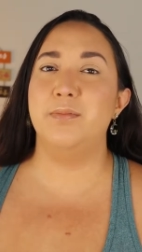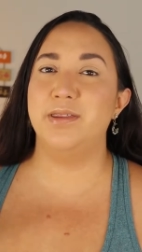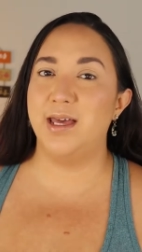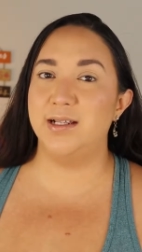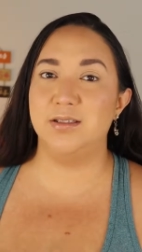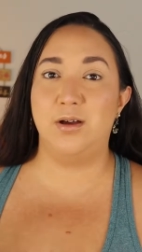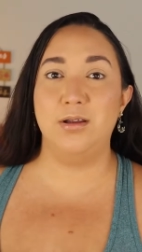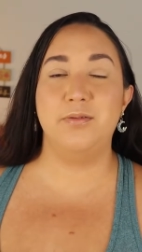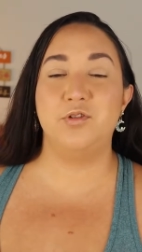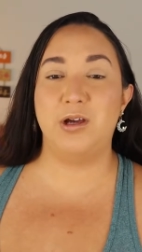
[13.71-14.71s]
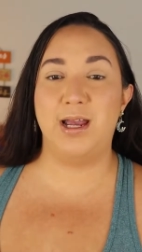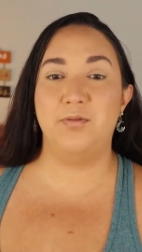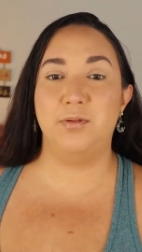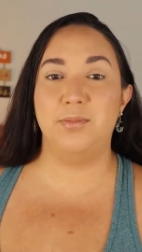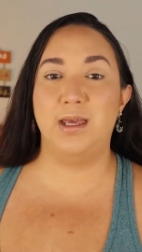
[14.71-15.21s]
but that is all I've tried
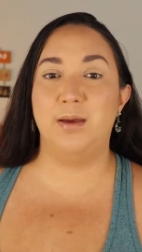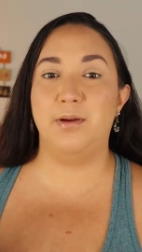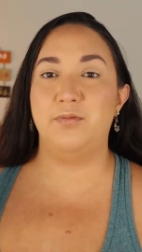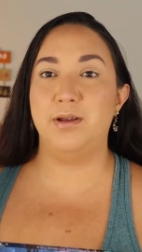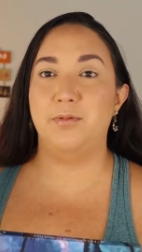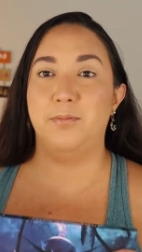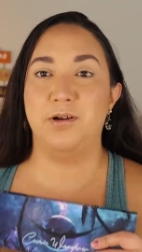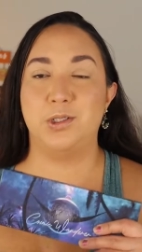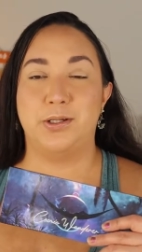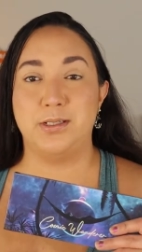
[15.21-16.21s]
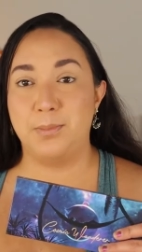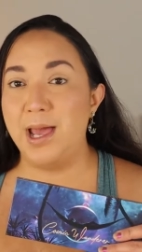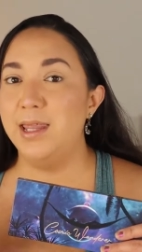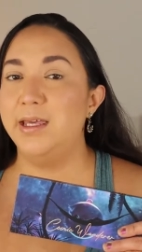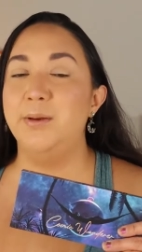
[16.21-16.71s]
from them. I've never purchased a
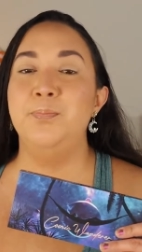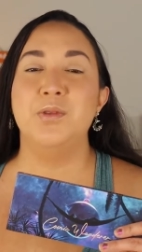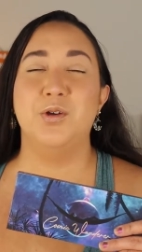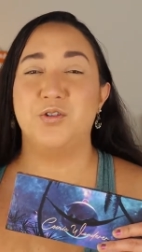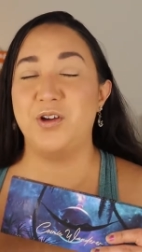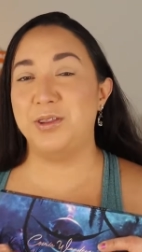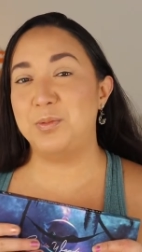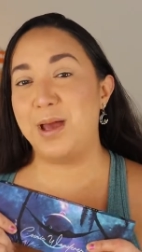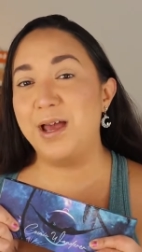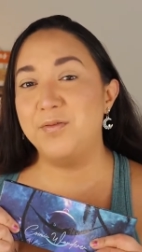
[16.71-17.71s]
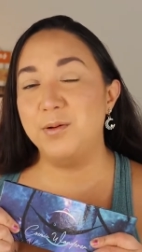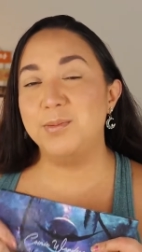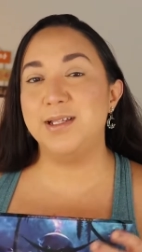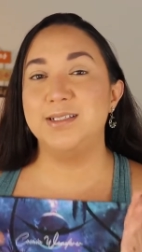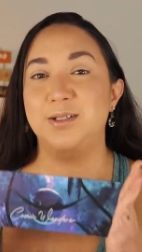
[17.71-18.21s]
palette or tried their matte
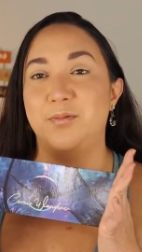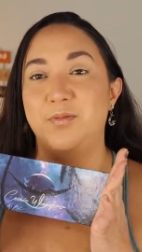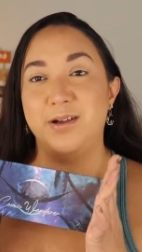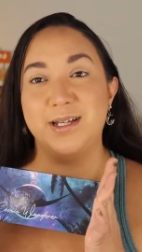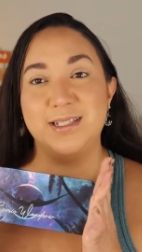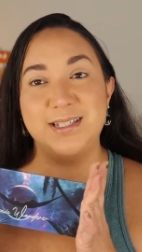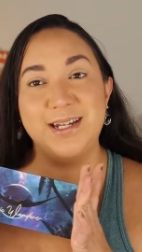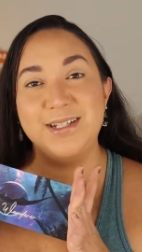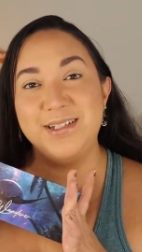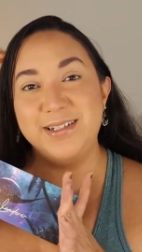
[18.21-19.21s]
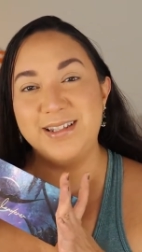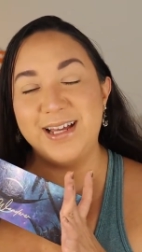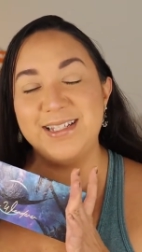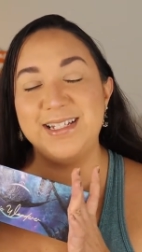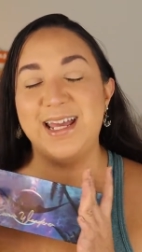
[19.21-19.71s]
formula, so I'm very excited to do
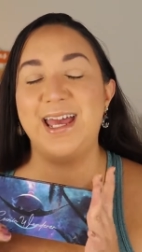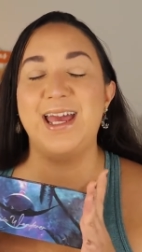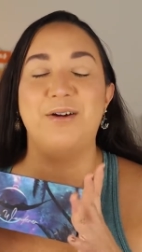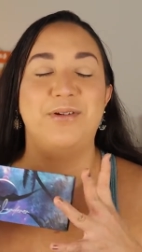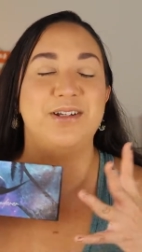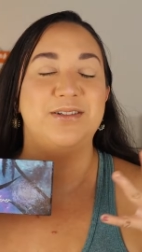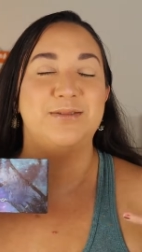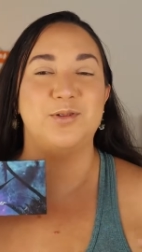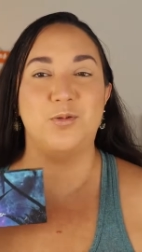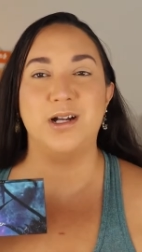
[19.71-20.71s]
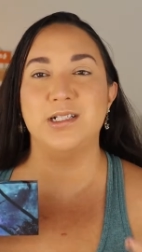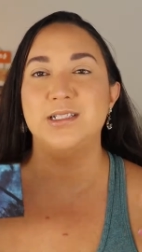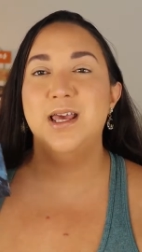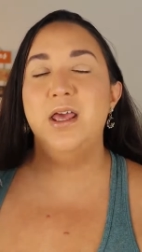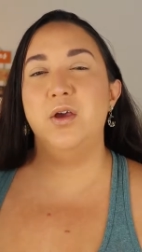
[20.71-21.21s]
that today. I wanna do some
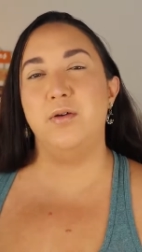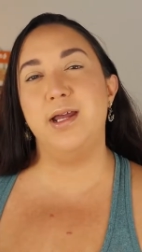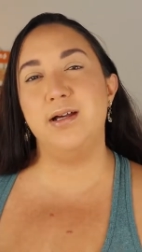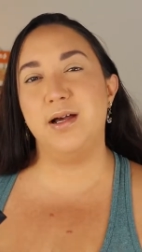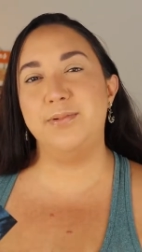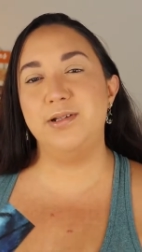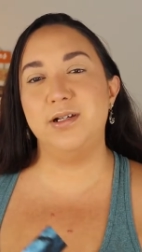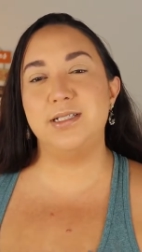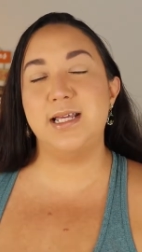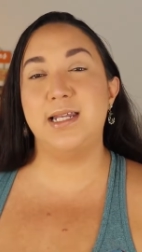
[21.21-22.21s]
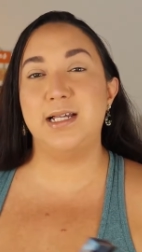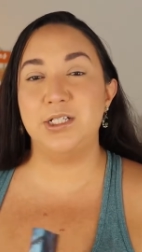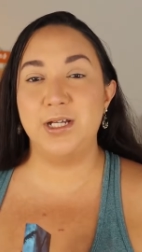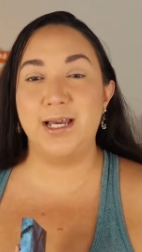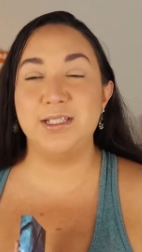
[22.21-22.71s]
swatches, create a couple looks, and
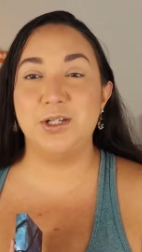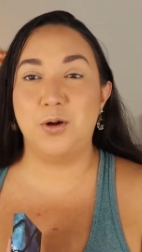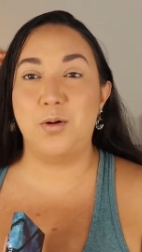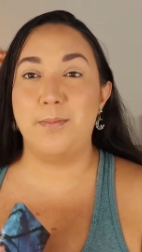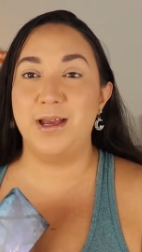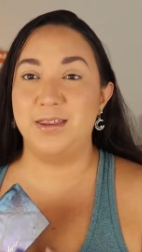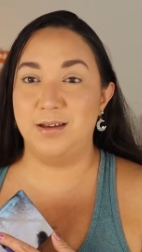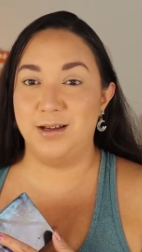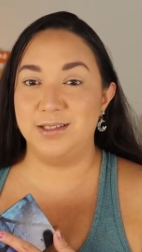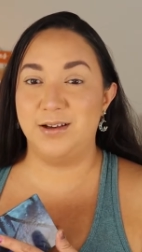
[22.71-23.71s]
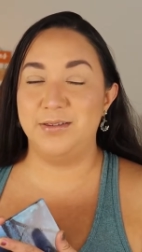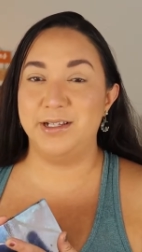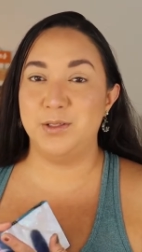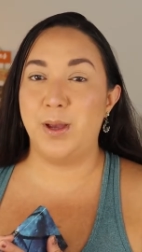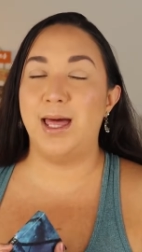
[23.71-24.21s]
let you guys know my thoughts on
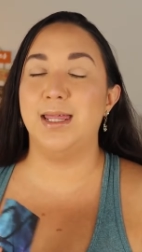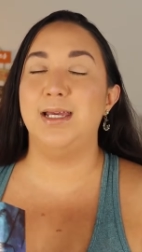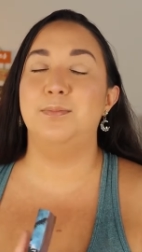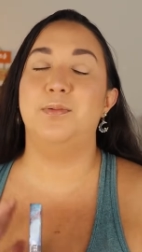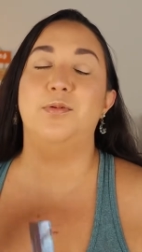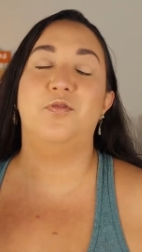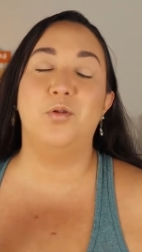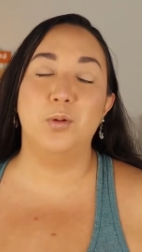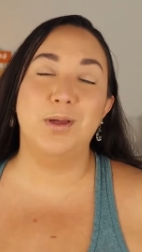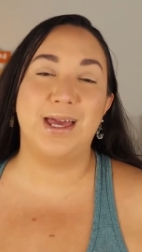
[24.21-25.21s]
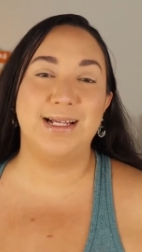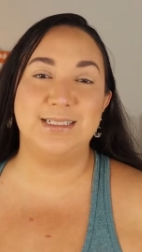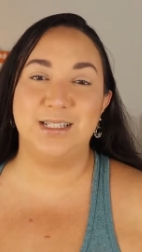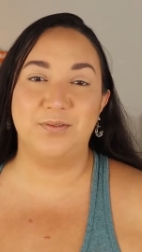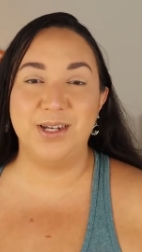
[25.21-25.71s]
this palette. But before we get
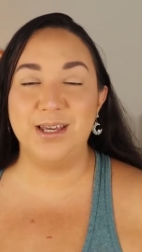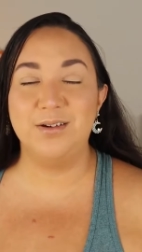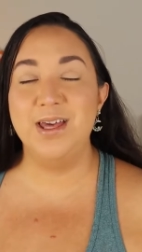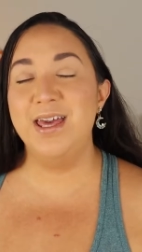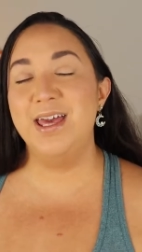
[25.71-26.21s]
into the video,